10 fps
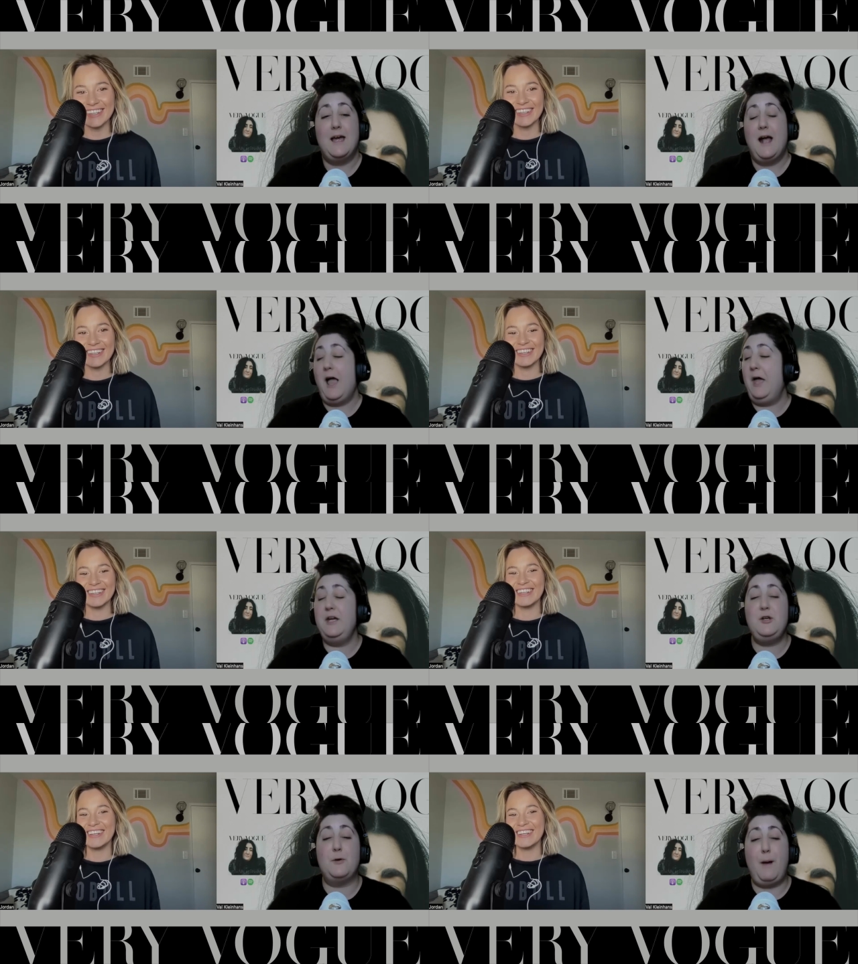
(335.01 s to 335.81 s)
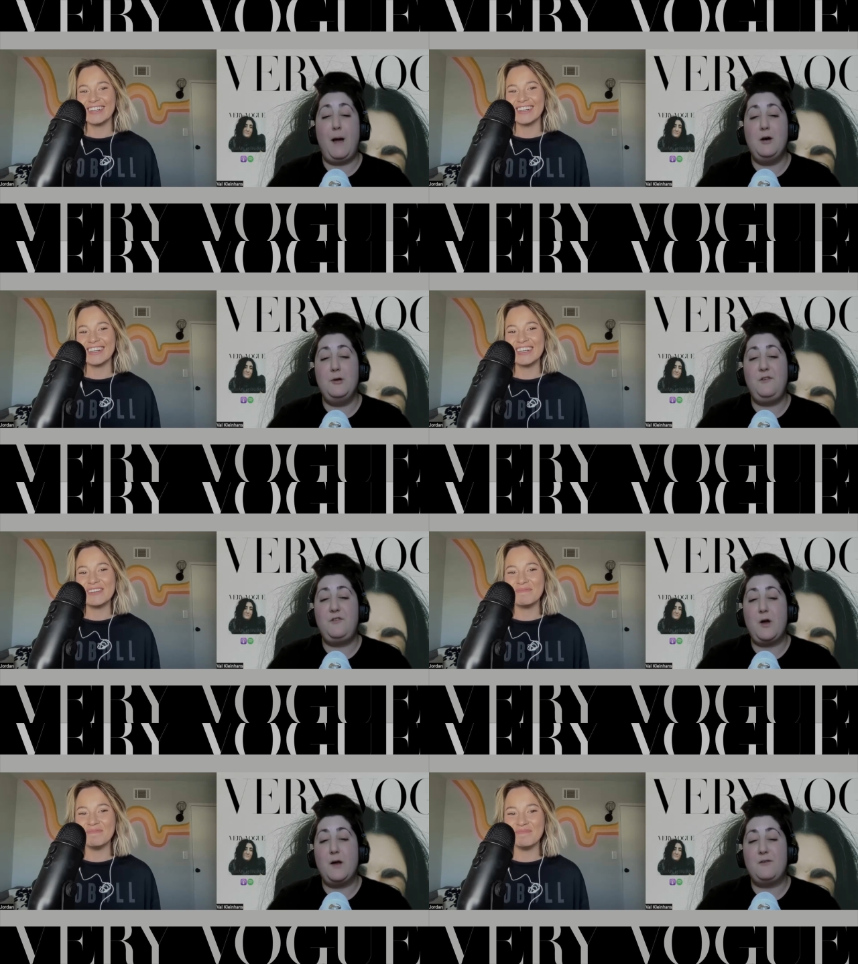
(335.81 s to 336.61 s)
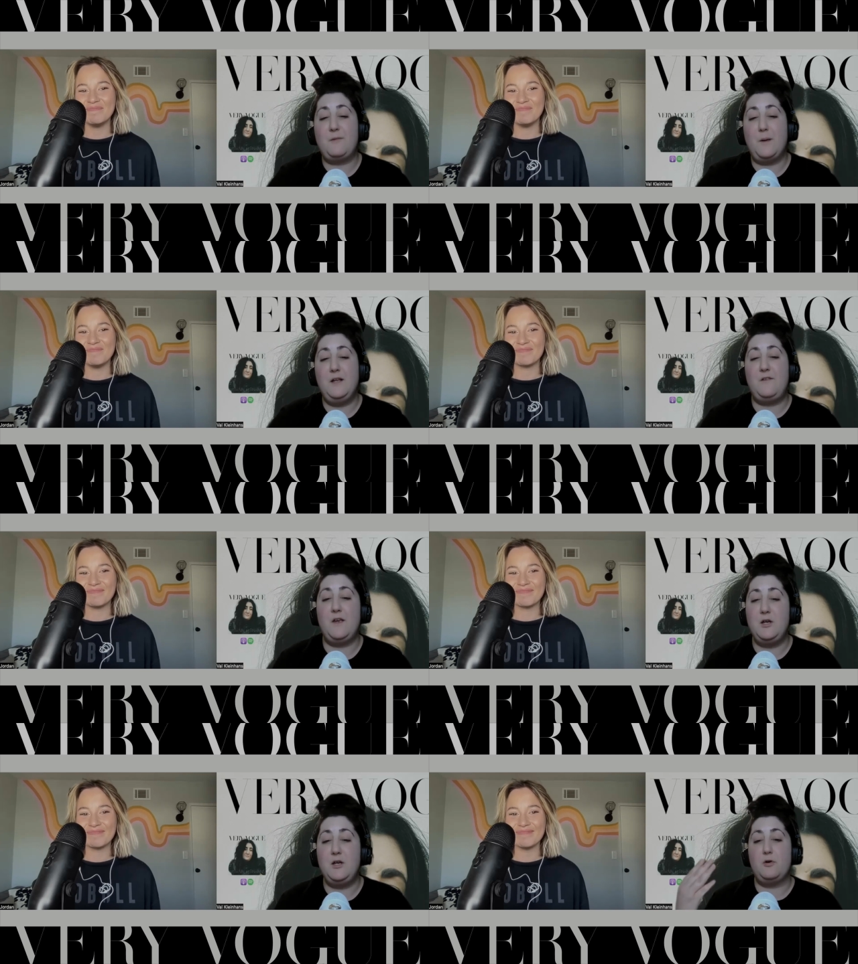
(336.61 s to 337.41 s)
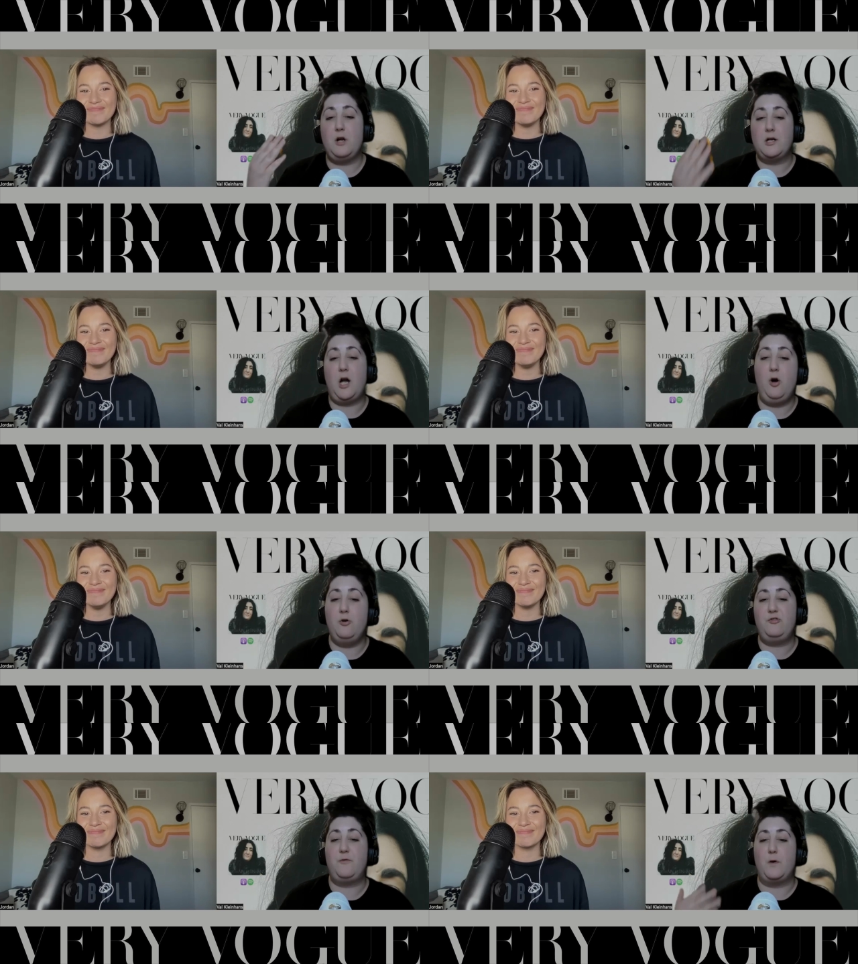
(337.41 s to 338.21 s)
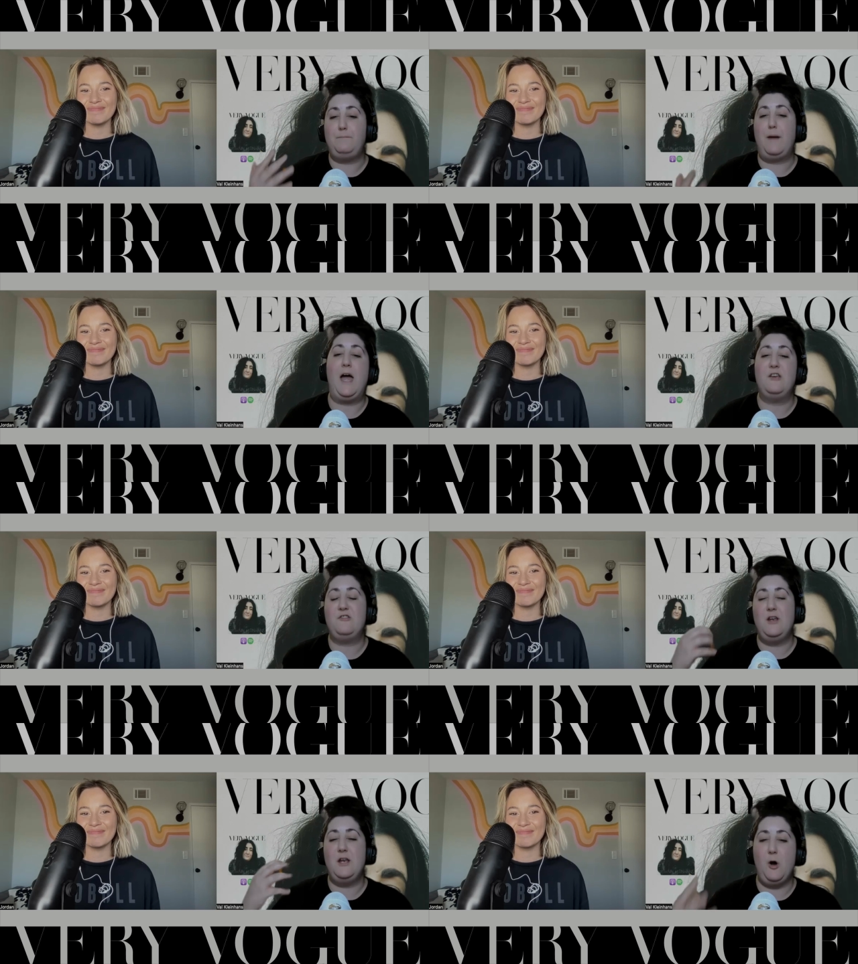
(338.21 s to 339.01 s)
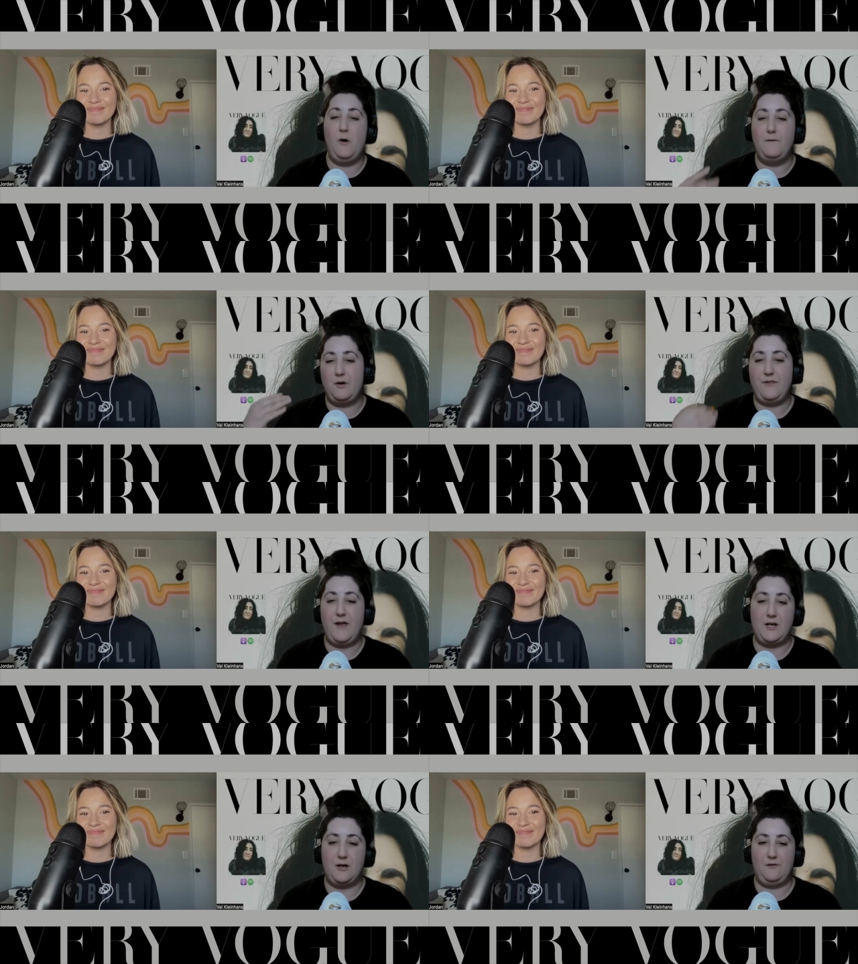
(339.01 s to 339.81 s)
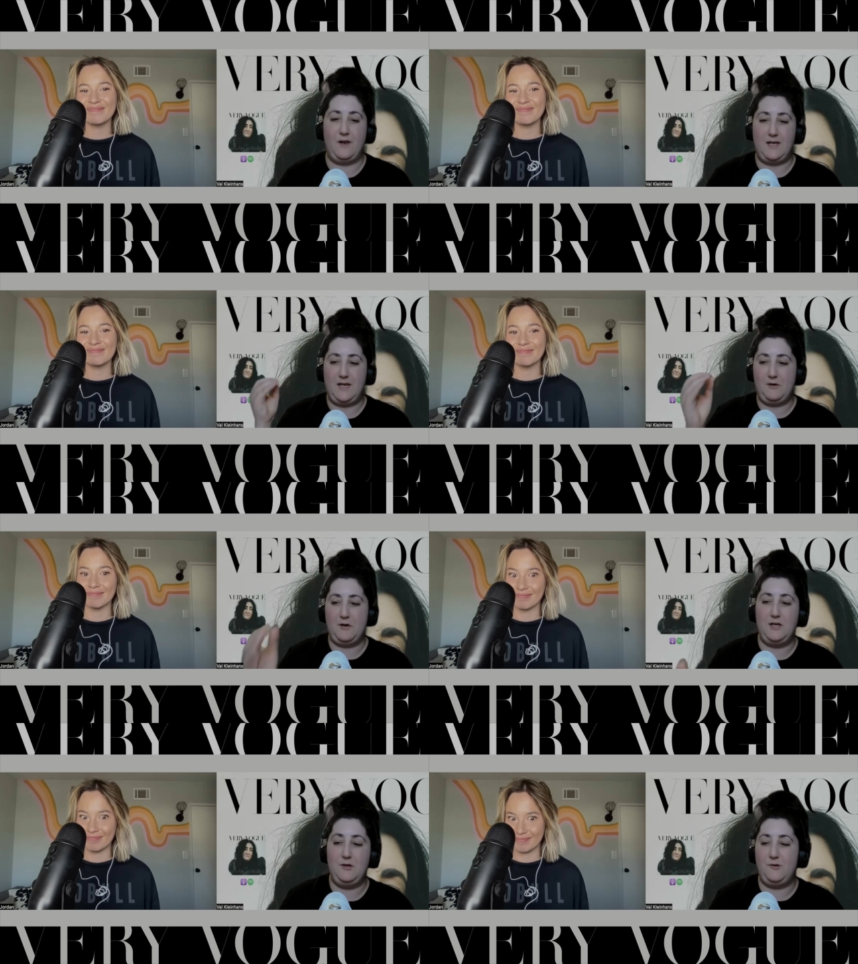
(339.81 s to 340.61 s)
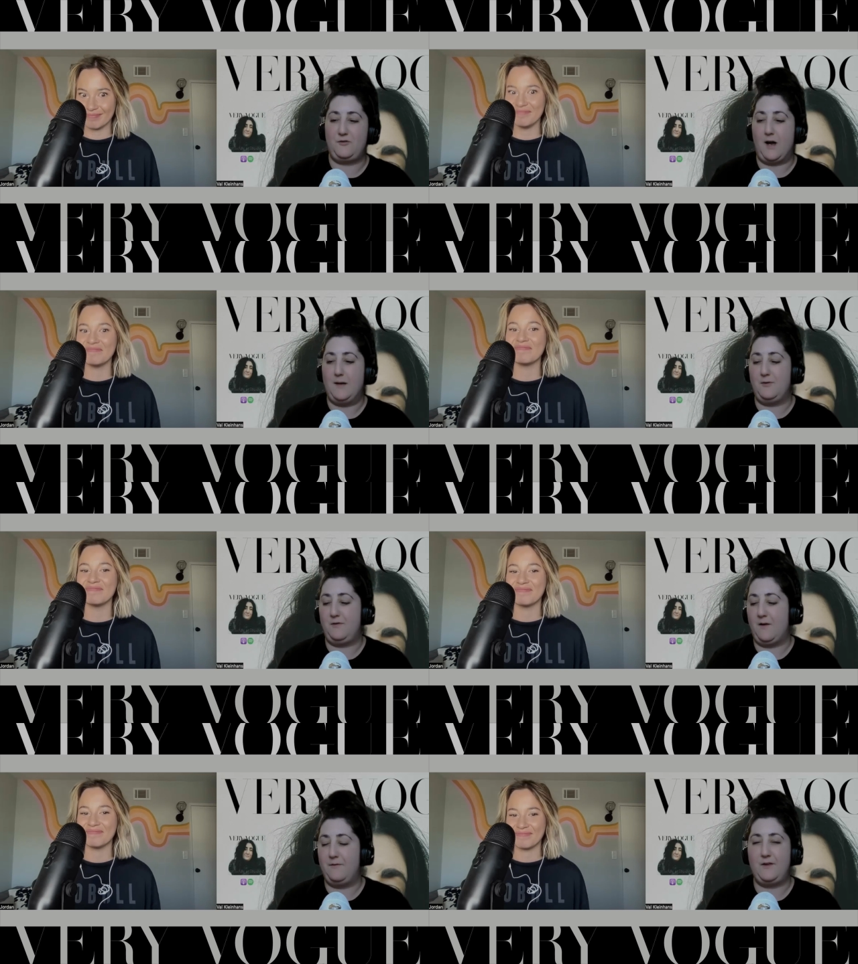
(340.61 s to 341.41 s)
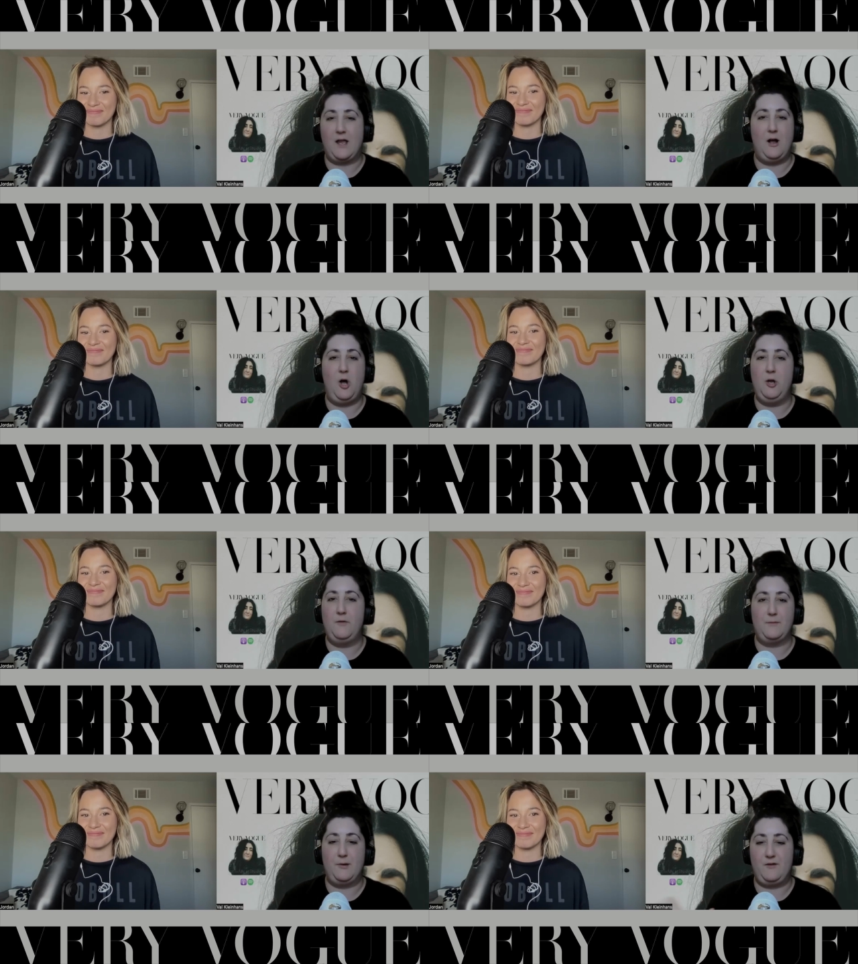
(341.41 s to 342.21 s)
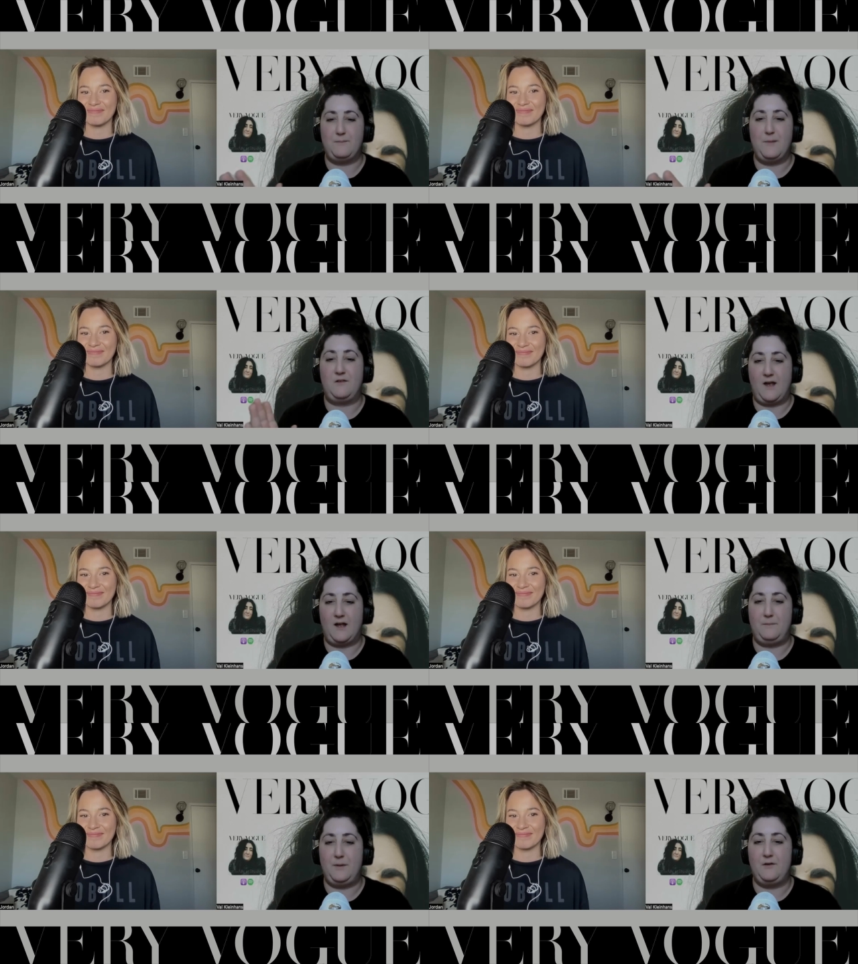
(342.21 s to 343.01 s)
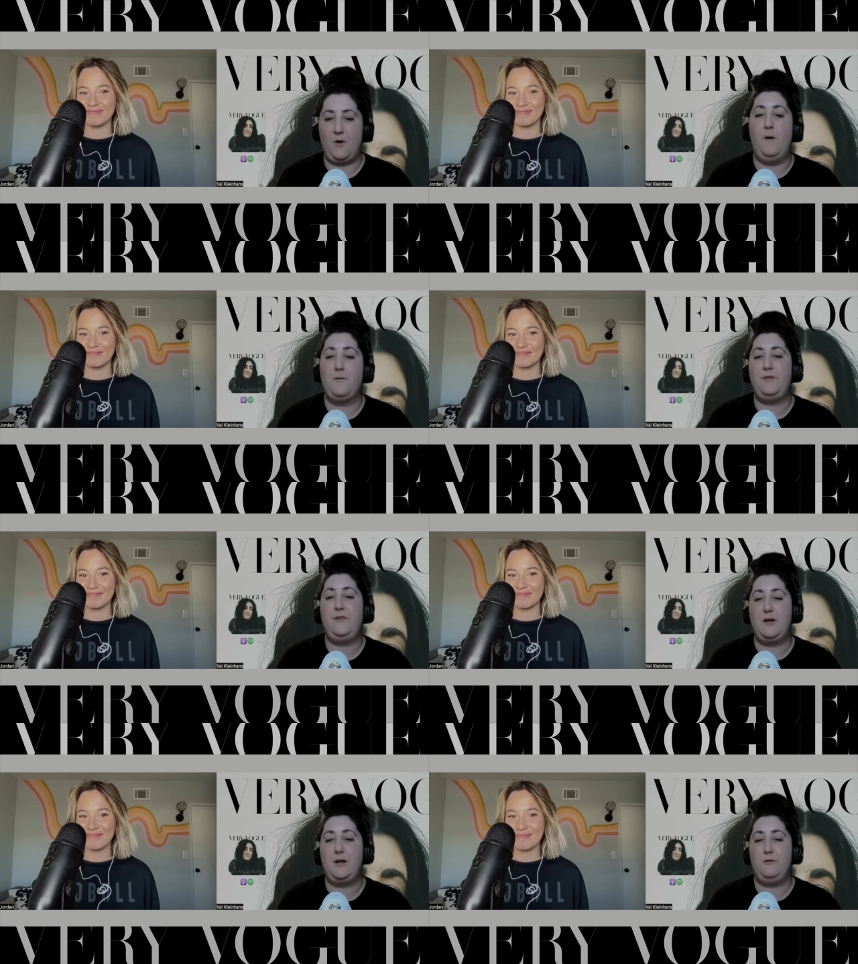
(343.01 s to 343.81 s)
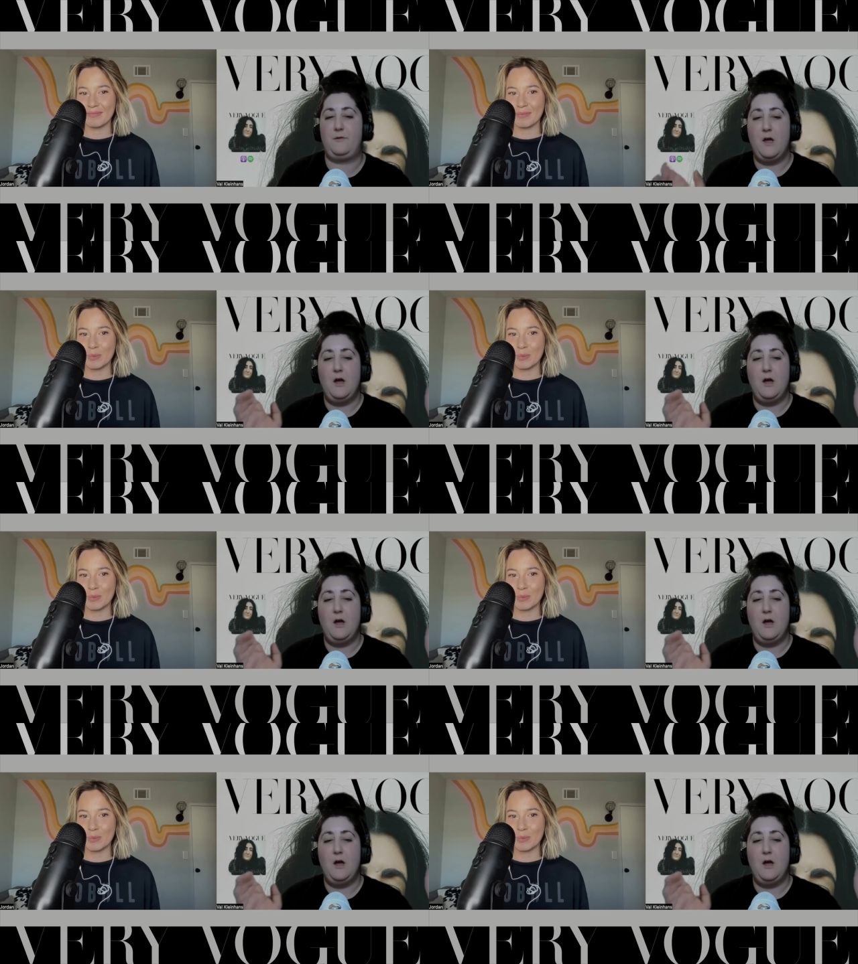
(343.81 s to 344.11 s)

Speaker 1: Uh, your bio on Instagram explains that you're a coach for passionate overthinkers. And hearing mm-hmm. you describe yourself as kind of all over the place makes sense because overthinkers